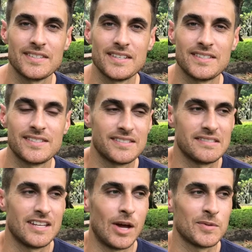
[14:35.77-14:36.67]
It
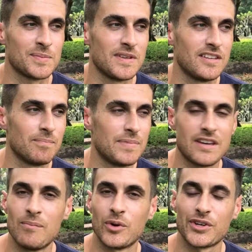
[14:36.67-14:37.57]
helps me to
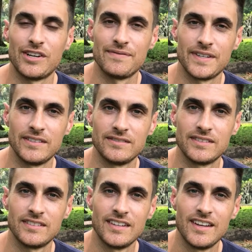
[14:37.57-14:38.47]
become more confident,
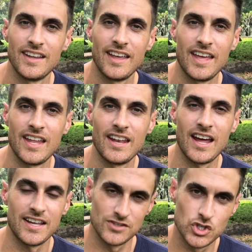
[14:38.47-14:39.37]
and
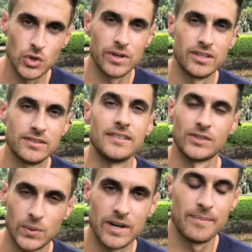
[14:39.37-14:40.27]
I enjoy it
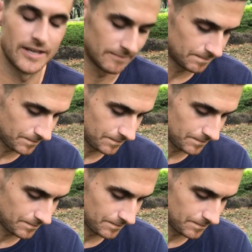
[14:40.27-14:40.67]
quite a bit.